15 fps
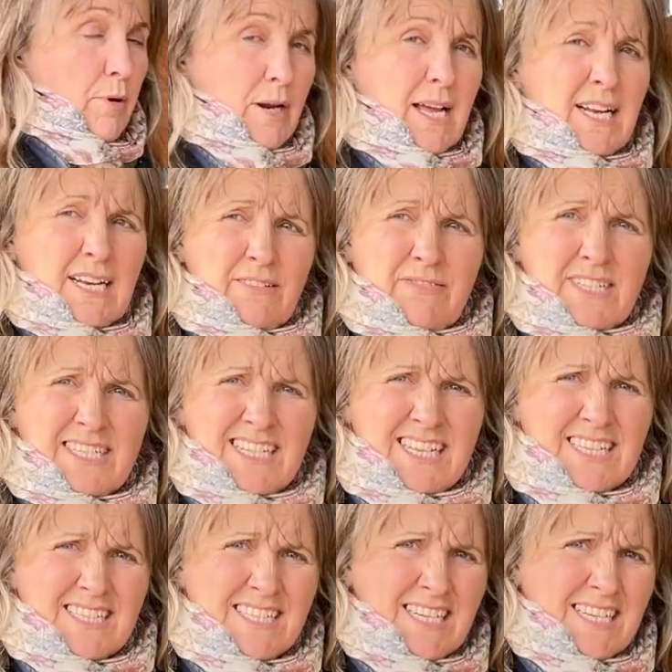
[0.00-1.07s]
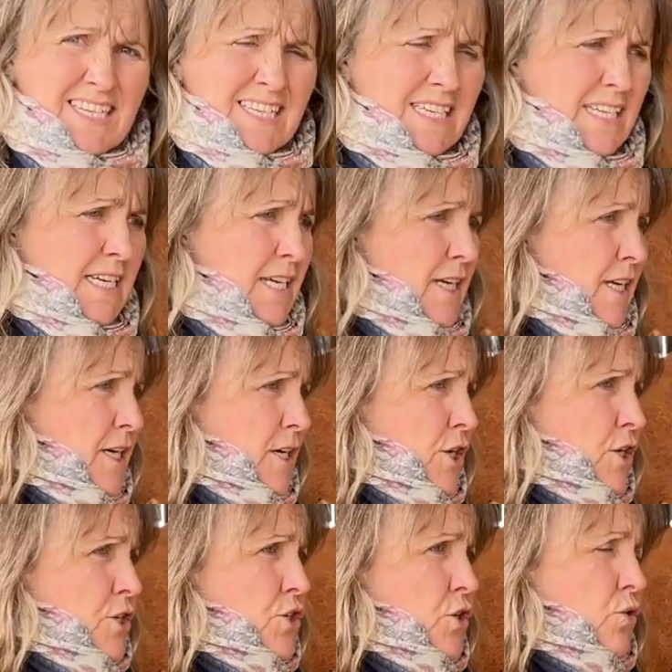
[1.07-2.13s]
I lived to tell the tale.
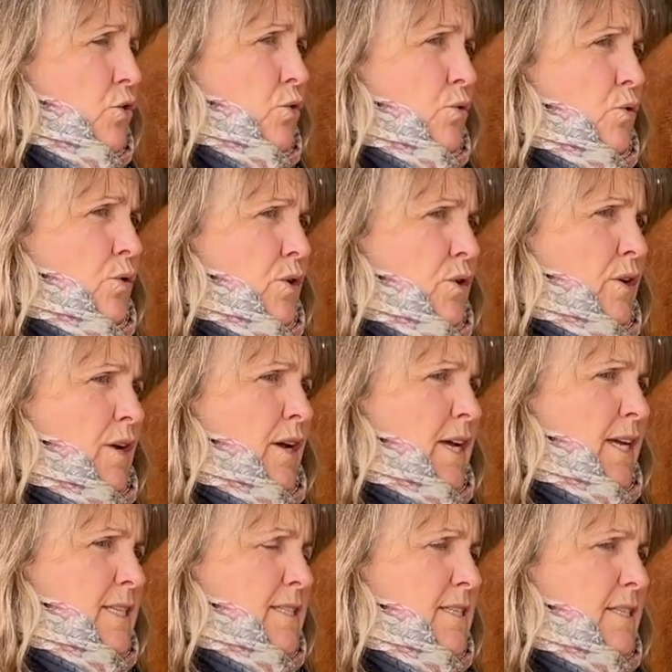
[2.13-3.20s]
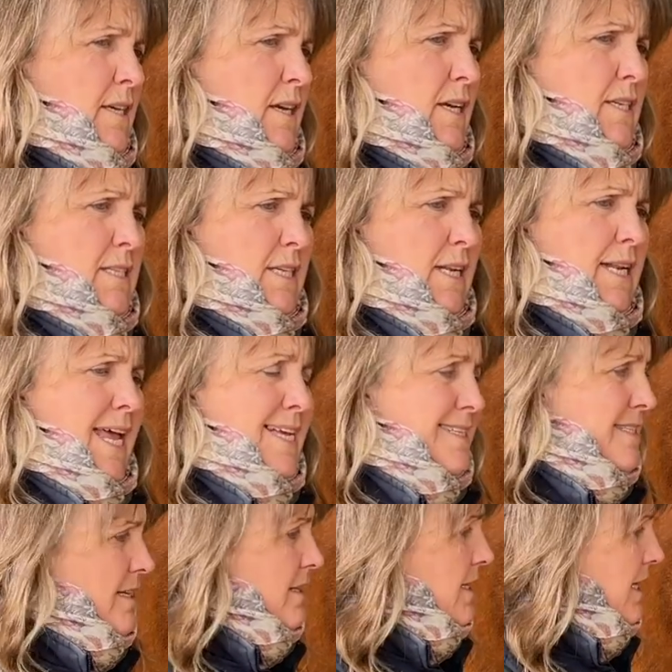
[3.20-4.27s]
So it's a
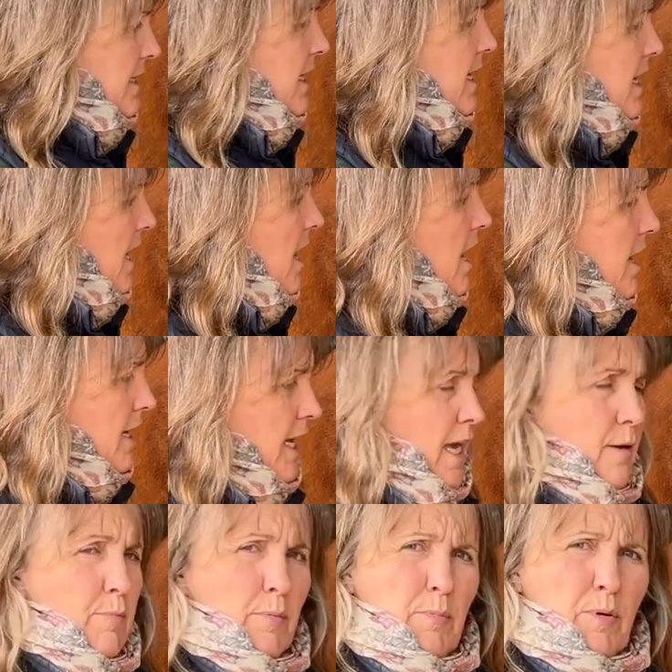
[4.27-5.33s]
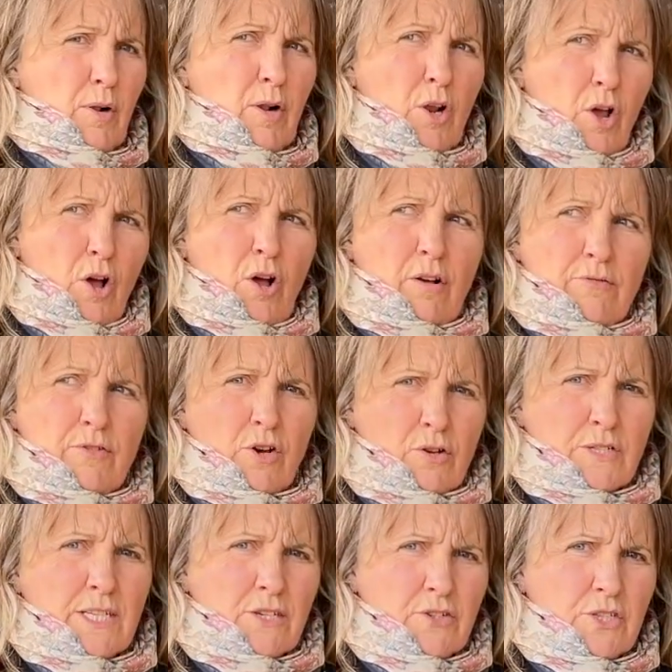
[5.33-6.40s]
lesson that they are capable of
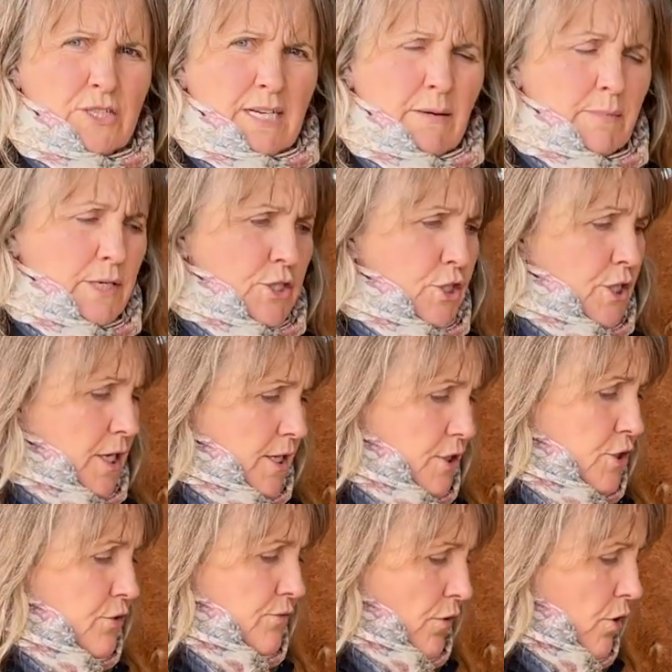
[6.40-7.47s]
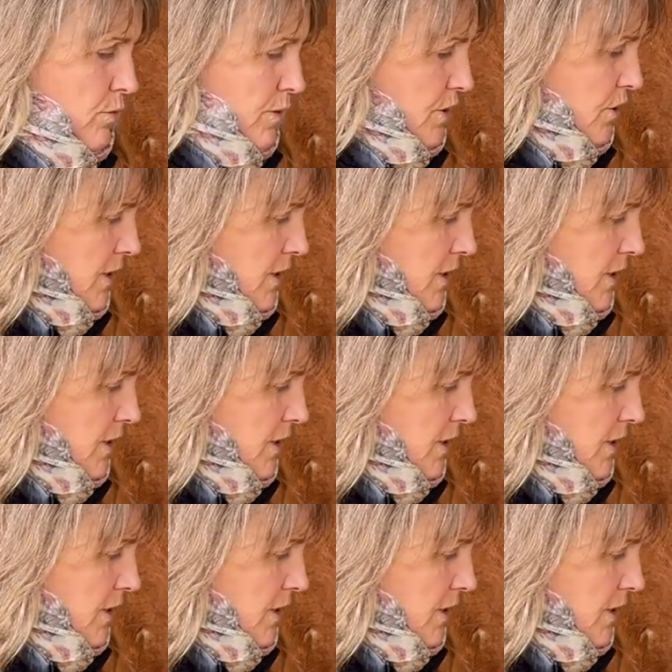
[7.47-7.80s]
causing us damage, and you've always got